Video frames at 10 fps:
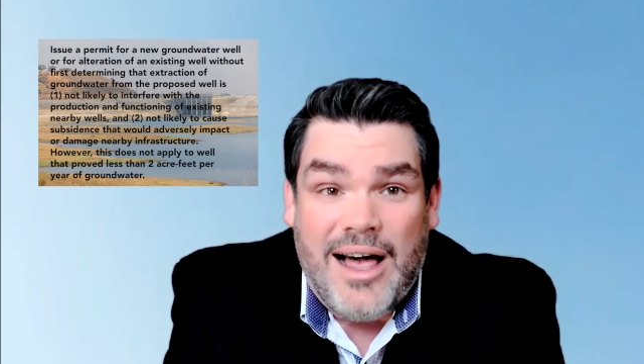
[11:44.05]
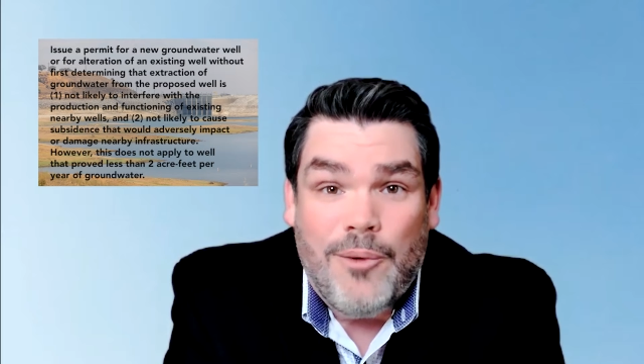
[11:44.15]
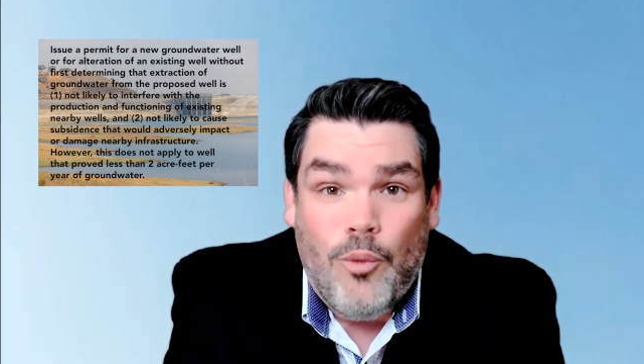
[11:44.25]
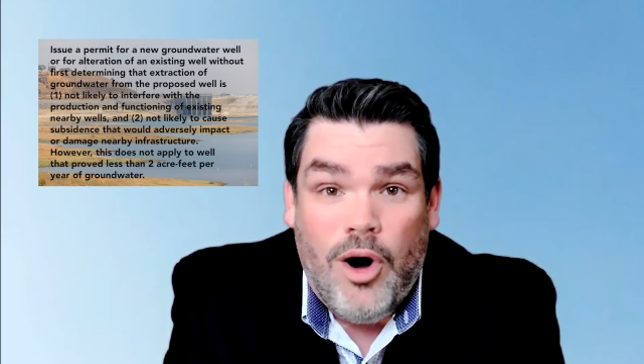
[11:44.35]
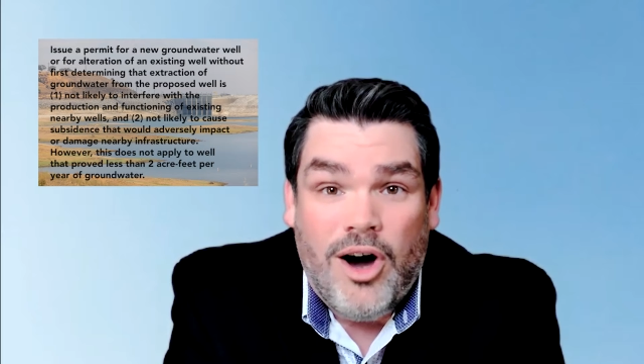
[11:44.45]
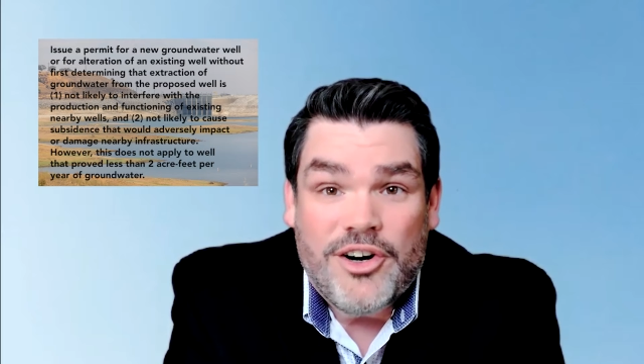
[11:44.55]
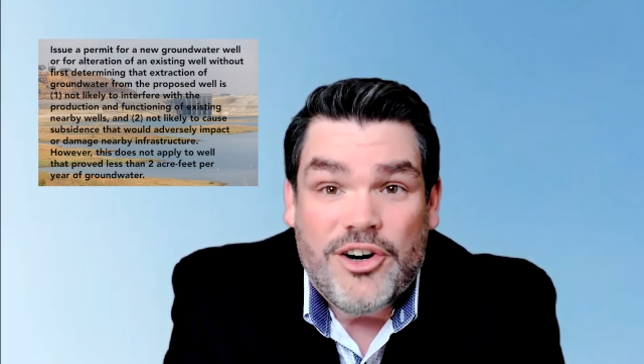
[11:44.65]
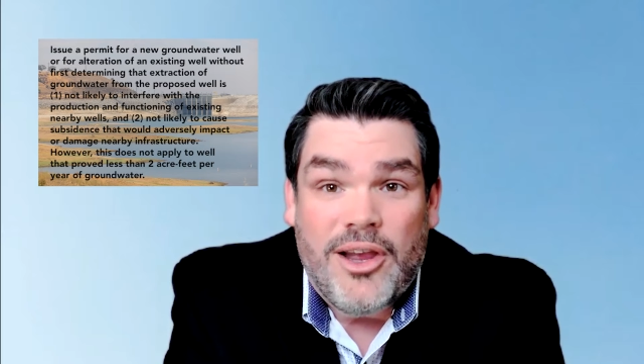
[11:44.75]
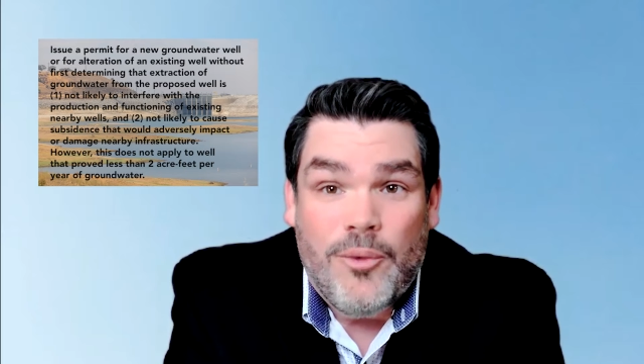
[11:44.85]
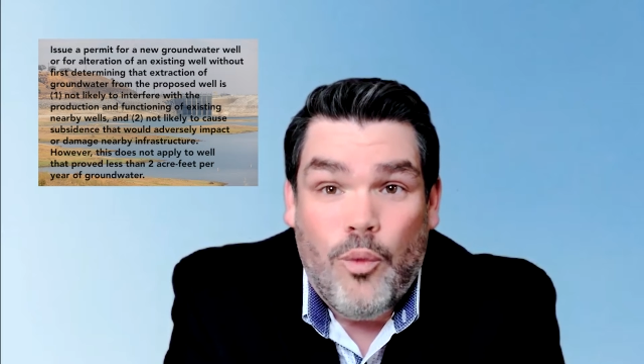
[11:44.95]
on
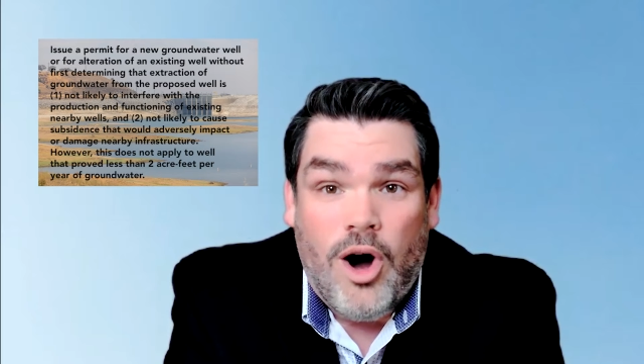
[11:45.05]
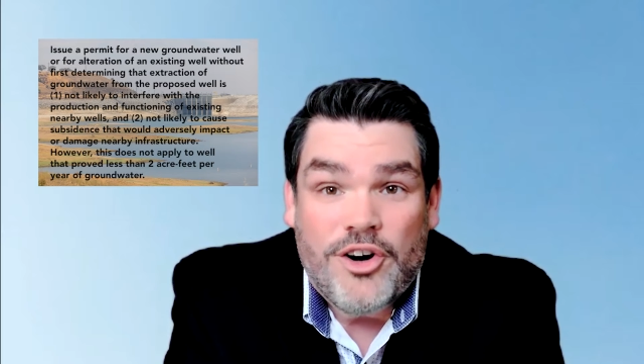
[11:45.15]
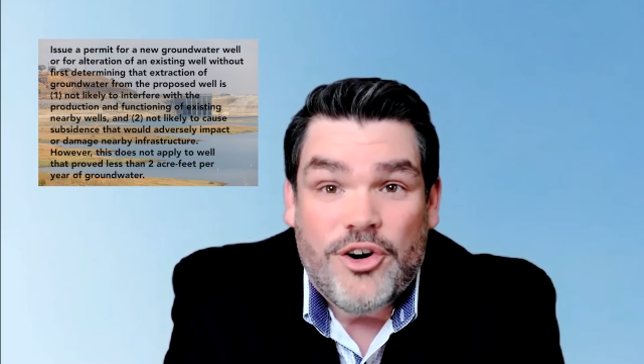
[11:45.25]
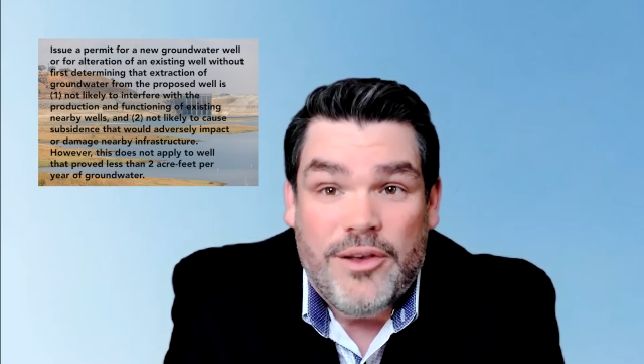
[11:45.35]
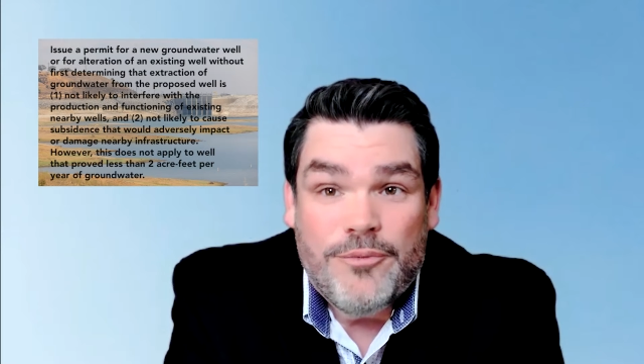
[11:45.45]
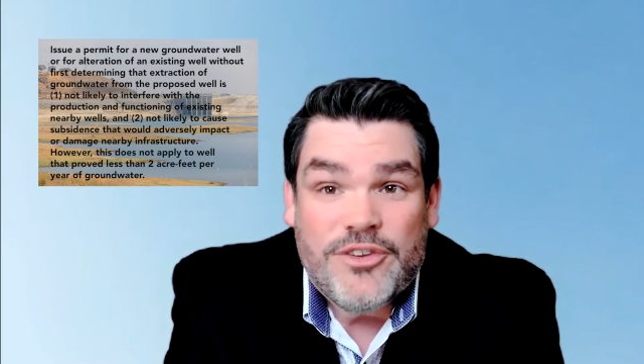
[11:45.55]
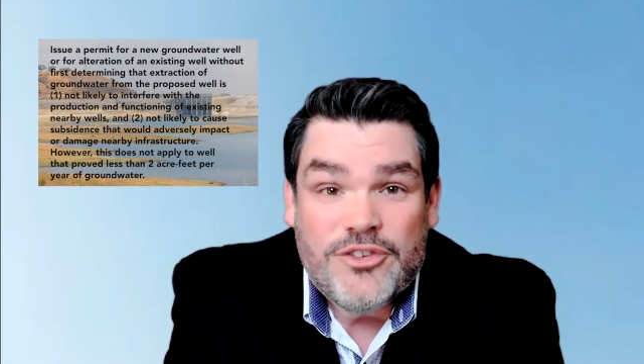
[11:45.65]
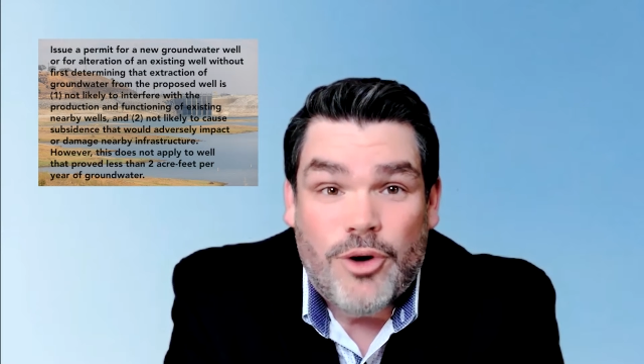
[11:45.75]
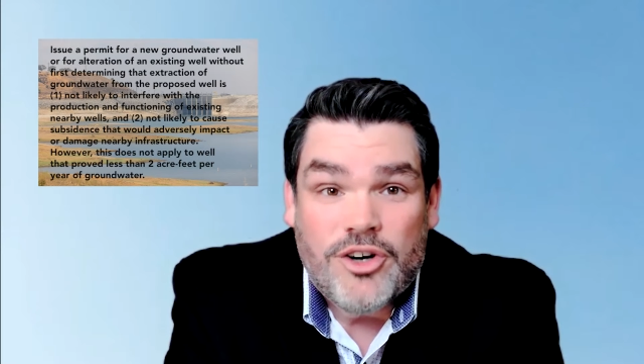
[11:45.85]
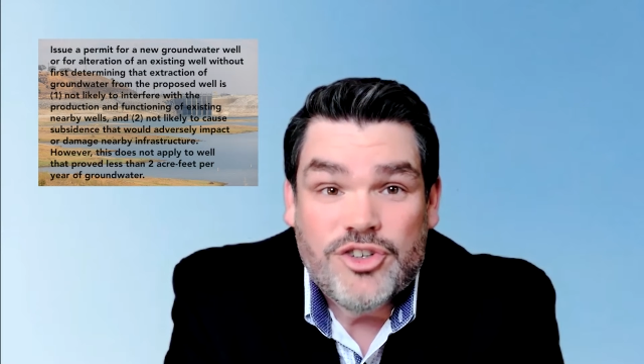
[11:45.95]
water and water
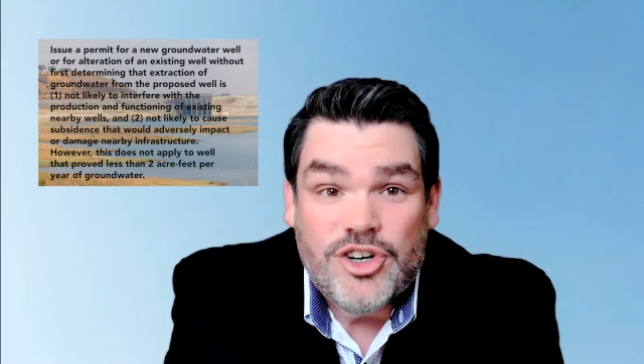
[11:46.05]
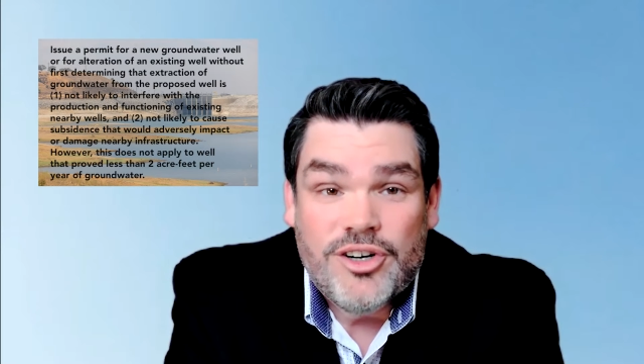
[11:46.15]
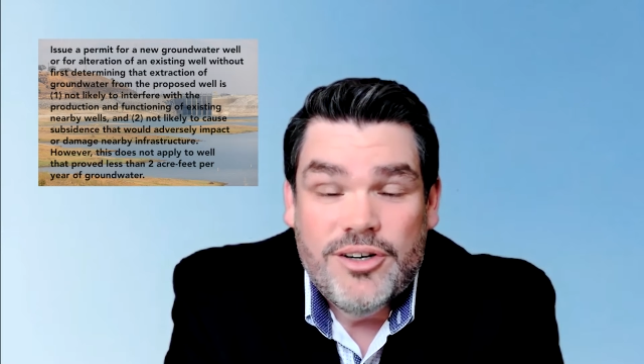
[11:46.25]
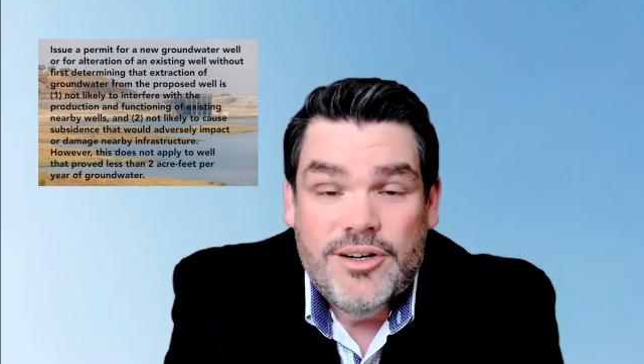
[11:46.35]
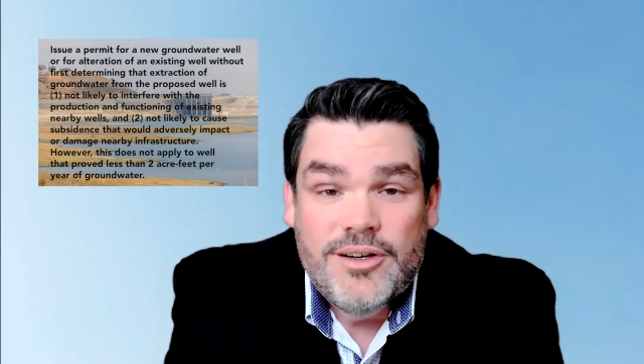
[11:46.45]
infrastructure.